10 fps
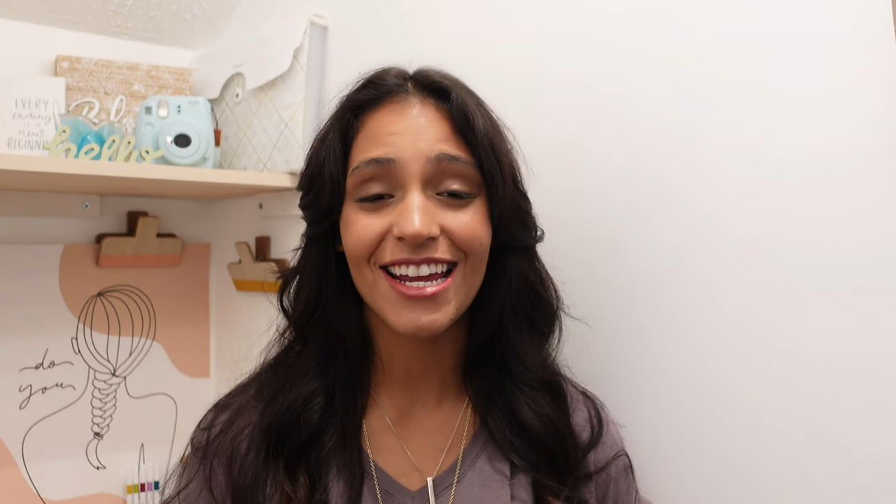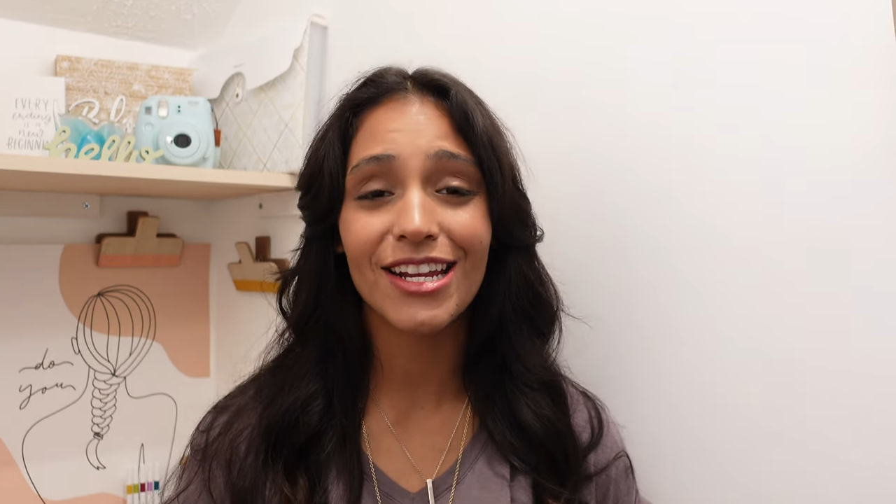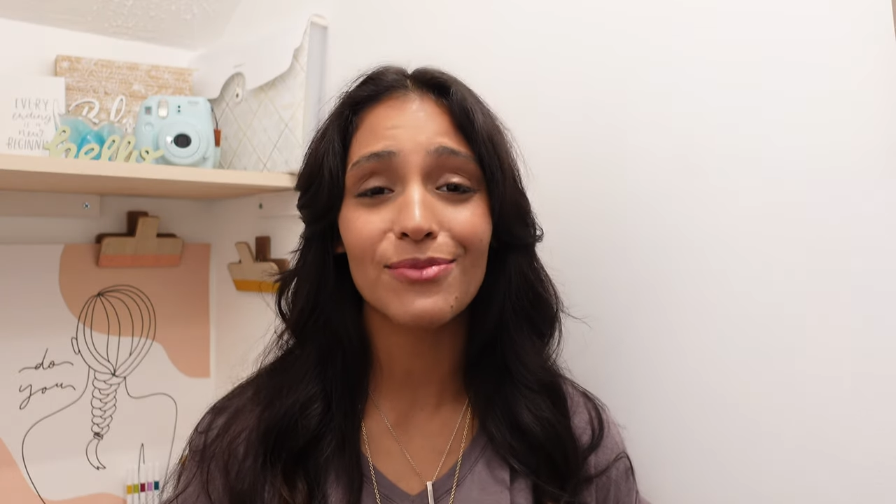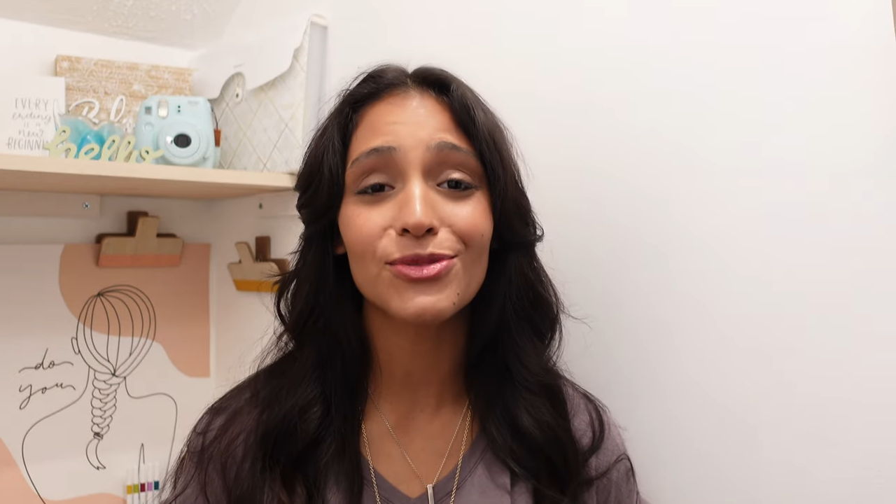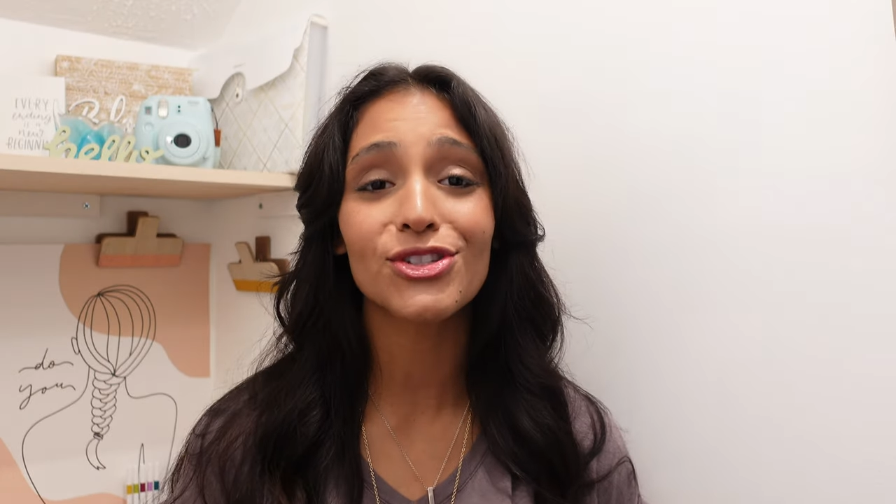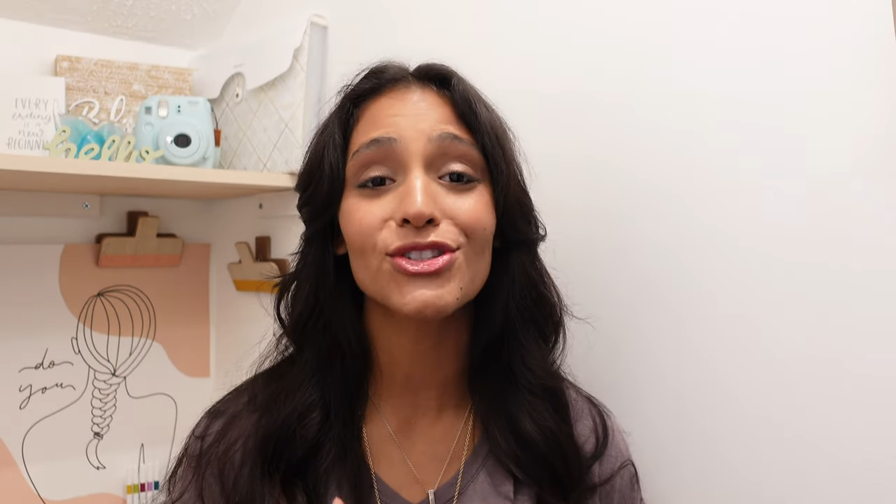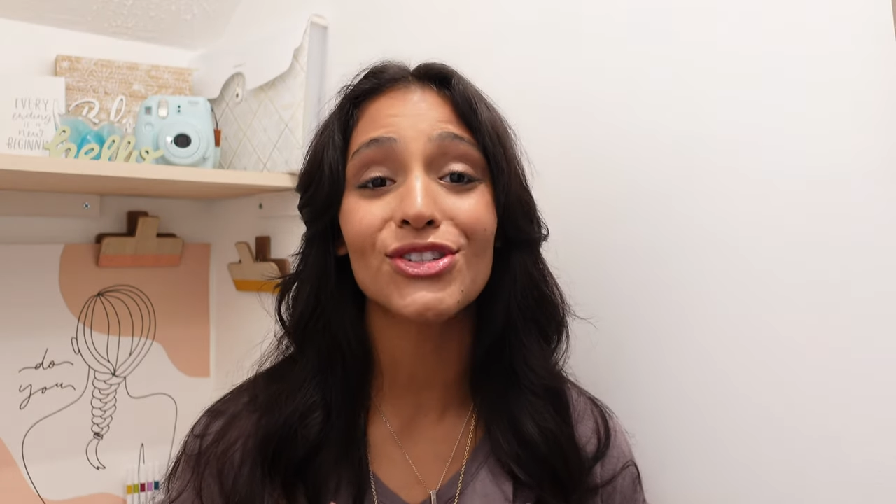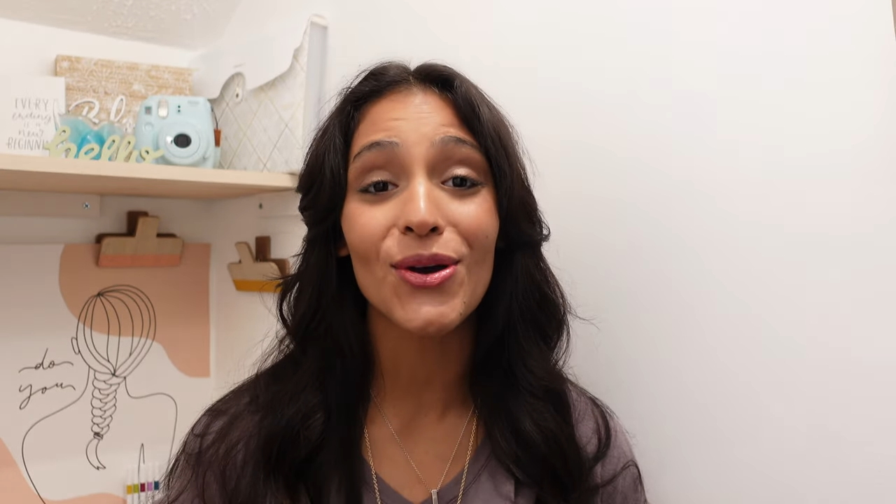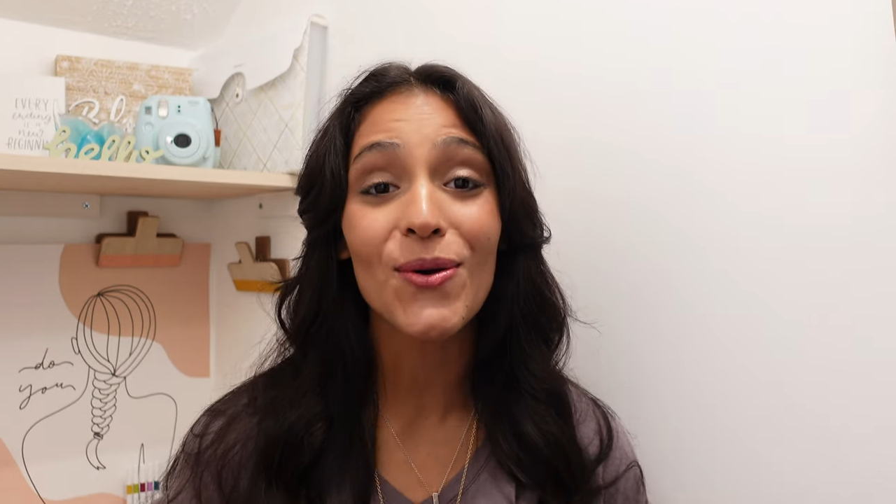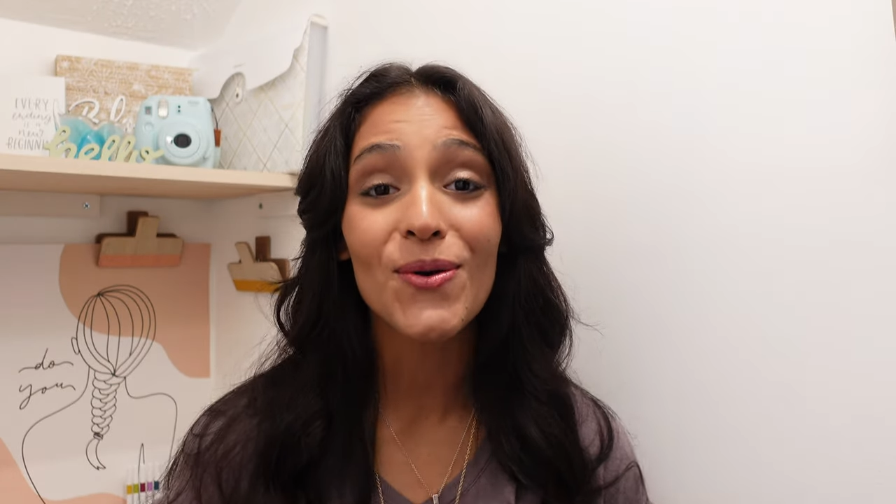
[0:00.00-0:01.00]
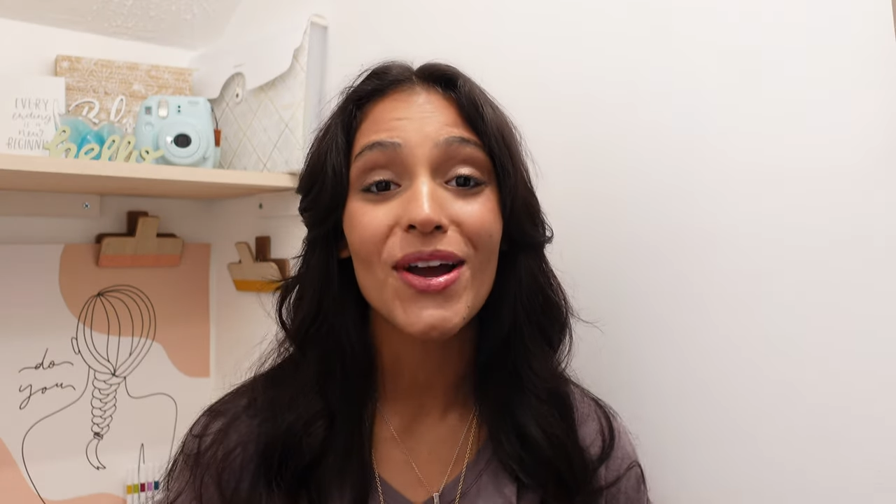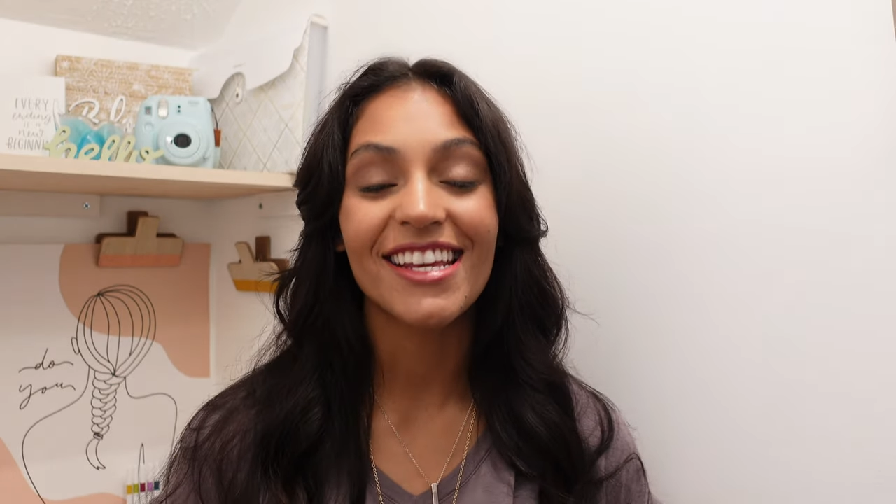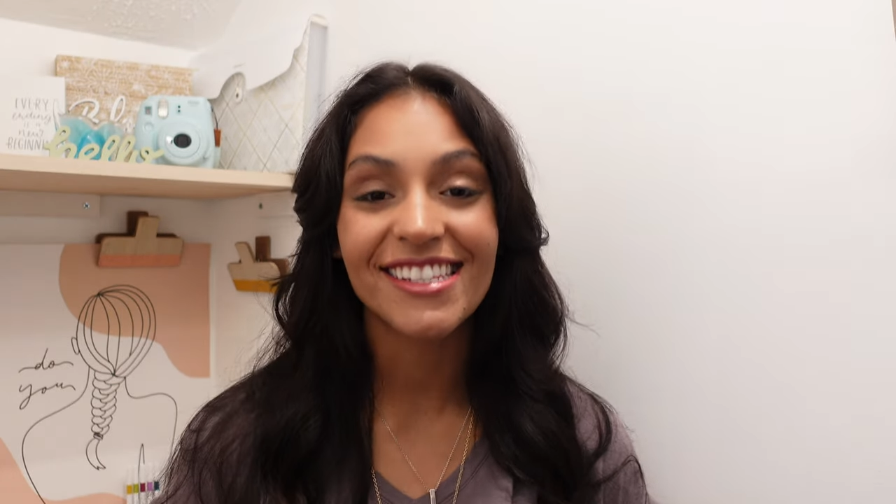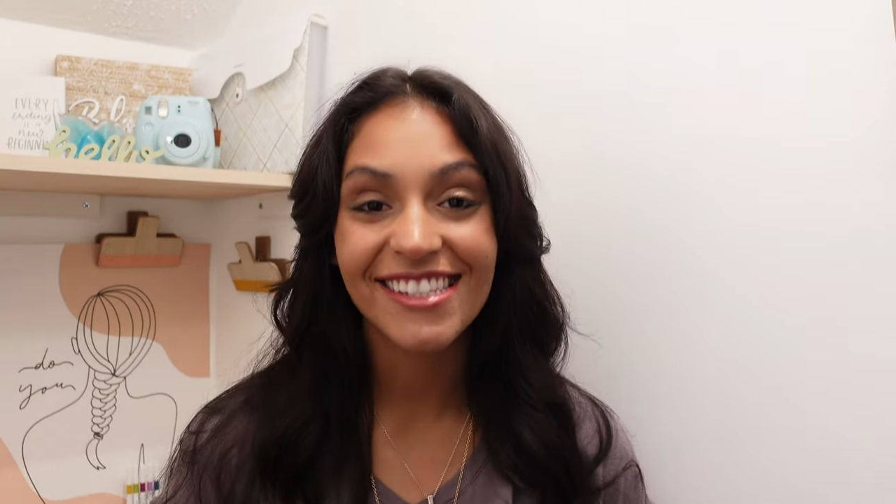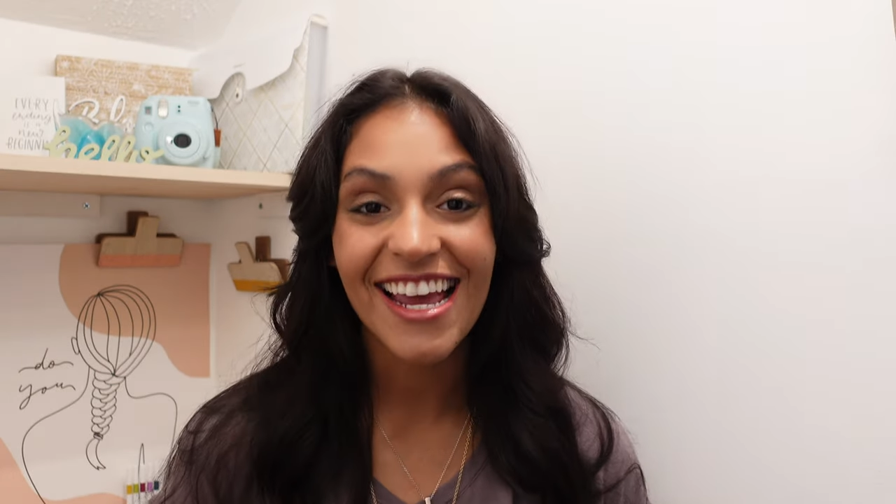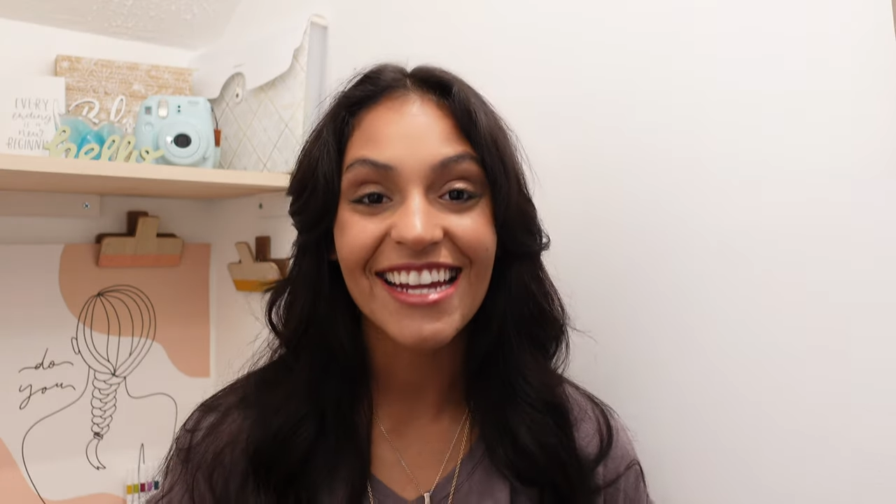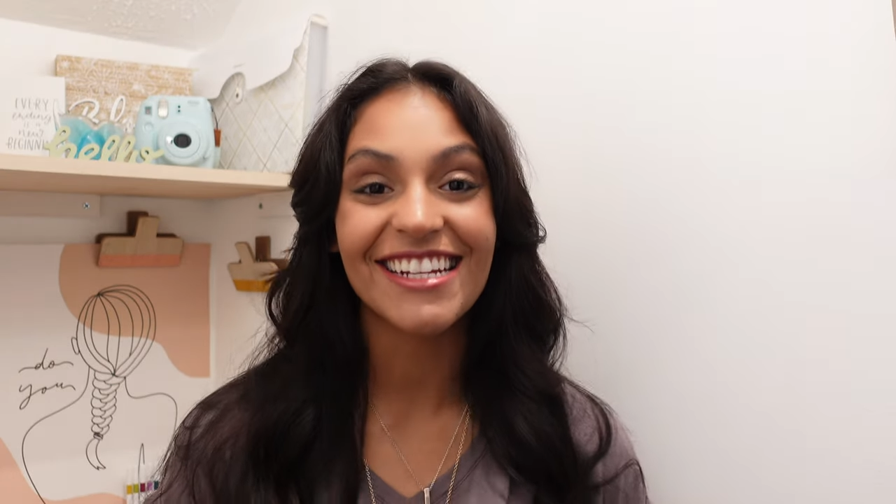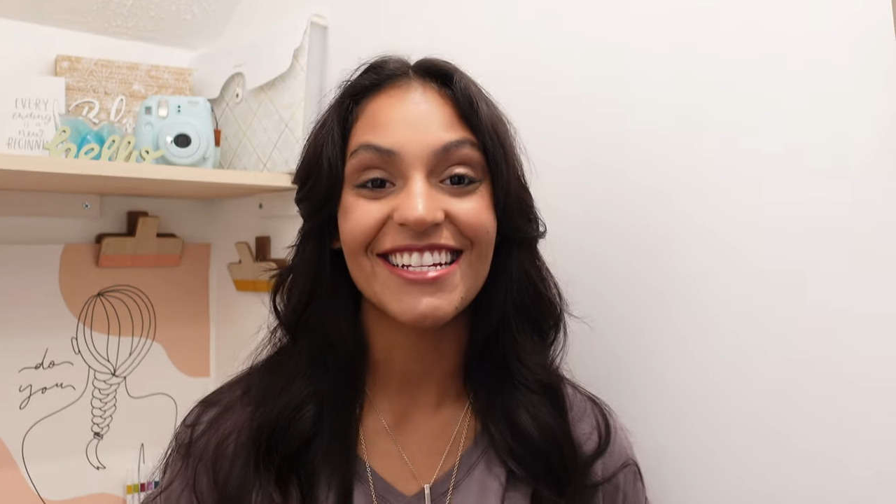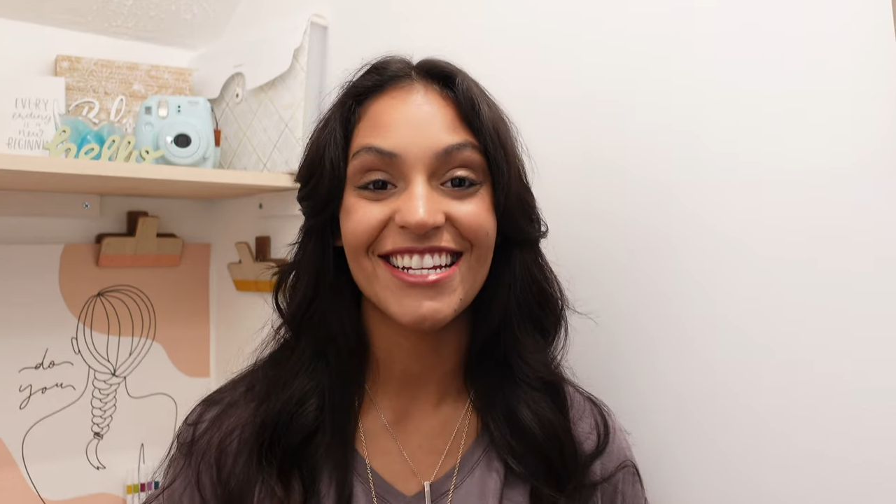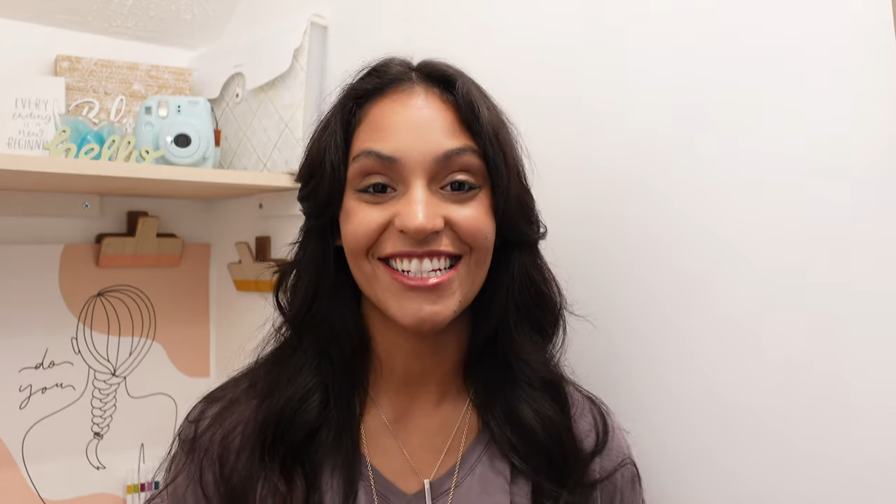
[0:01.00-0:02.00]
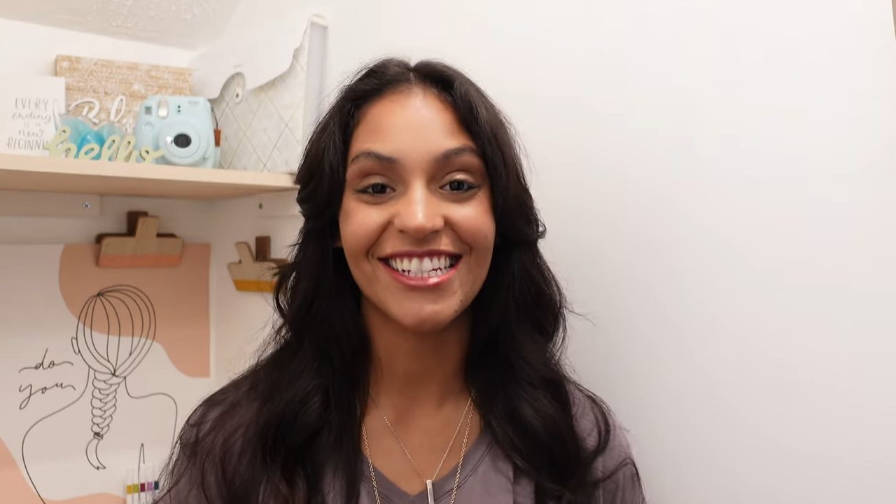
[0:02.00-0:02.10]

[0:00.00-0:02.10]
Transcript: and I'm so excited